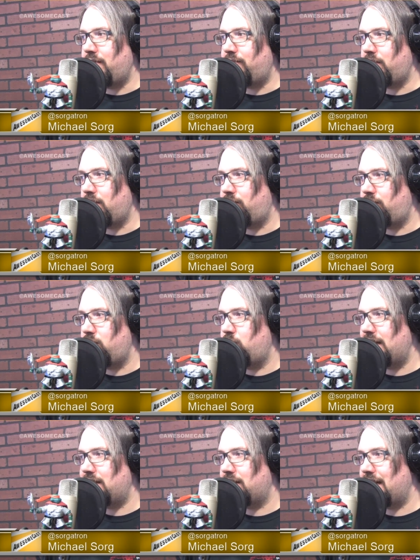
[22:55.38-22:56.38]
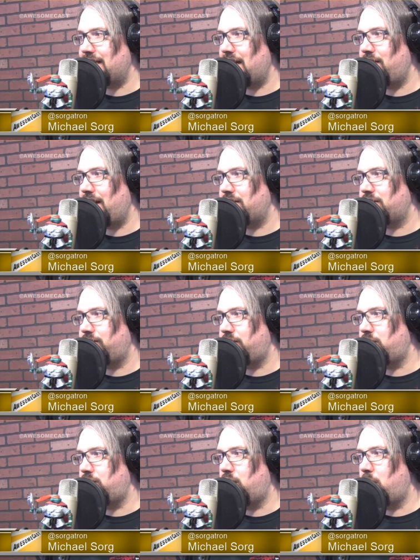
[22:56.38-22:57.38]
if if you wait till that ten thousand
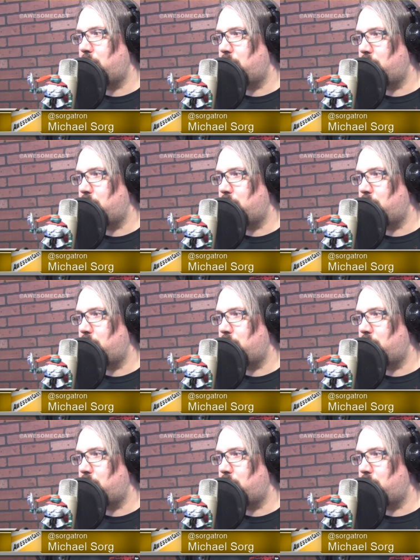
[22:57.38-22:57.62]
view,